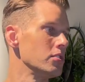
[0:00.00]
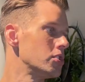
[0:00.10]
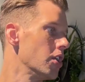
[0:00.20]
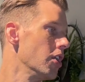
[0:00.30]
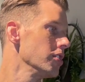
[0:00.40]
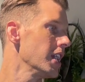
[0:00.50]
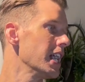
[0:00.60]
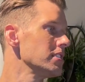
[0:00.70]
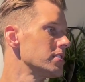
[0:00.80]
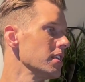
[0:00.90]
turn your
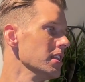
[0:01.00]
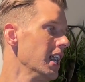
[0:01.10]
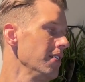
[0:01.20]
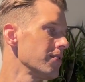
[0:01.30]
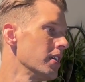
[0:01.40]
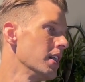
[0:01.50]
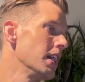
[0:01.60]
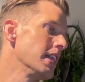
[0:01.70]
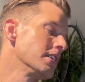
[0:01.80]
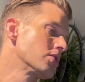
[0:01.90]
head to the left,
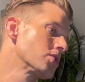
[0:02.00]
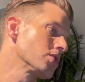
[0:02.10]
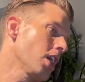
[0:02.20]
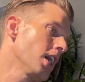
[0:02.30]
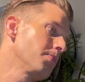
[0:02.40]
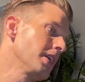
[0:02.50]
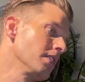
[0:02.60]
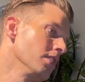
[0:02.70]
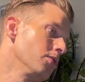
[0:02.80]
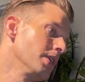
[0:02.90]
and then side
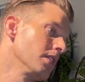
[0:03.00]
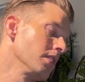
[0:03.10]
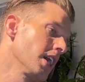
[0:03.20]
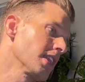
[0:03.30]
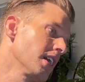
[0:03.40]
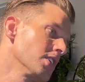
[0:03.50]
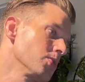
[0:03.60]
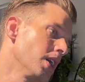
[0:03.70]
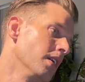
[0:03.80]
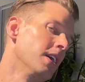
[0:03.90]
bend a little bit like that
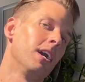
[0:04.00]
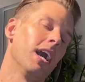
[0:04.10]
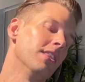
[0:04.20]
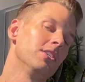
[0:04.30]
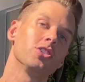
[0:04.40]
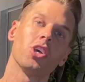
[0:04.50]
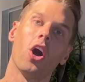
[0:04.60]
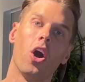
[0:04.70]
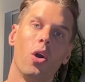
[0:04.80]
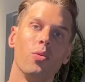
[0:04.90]
as well. And then just
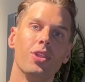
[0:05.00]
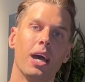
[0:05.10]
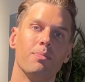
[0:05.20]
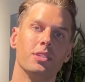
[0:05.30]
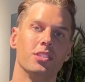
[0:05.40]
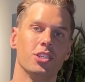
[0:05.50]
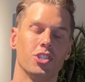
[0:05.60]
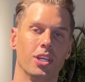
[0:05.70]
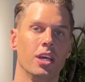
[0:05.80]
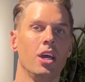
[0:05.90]
hold that
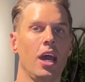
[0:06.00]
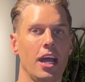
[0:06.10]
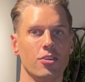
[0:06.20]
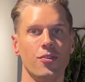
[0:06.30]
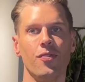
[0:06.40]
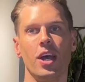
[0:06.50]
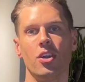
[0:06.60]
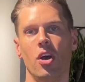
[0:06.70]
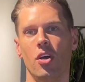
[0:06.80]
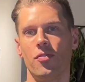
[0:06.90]
position. And you'll
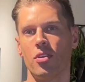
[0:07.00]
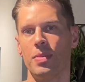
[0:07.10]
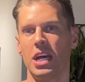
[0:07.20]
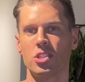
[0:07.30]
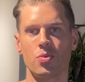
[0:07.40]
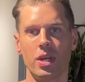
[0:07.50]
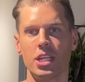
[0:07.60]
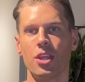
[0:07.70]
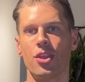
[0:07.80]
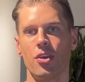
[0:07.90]
find over about
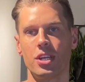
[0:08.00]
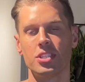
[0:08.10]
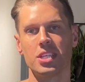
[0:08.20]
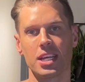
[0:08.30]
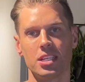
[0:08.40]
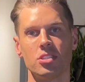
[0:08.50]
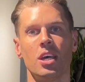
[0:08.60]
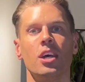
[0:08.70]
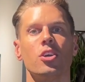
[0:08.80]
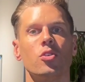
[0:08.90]
20-30 seconds,
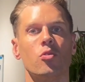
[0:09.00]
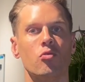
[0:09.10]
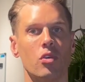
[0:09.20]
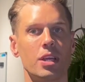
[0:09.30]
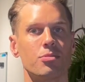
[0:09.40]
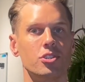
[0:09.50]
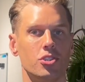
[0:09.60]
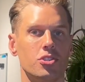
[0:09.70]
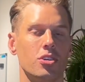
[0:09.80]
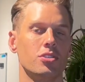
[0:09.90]
you'll
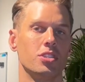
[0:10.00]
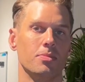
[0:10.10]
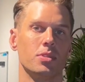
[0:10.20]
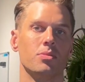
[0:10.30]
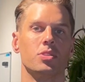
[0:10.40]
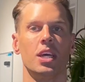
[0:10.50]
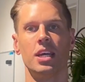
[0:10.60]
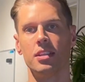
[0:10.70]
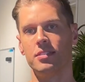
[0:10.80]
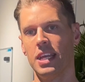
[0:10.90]
reproduce those symptoms
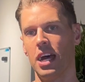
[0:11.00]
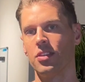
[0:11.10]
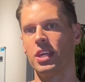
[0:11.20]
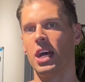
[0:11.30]
down the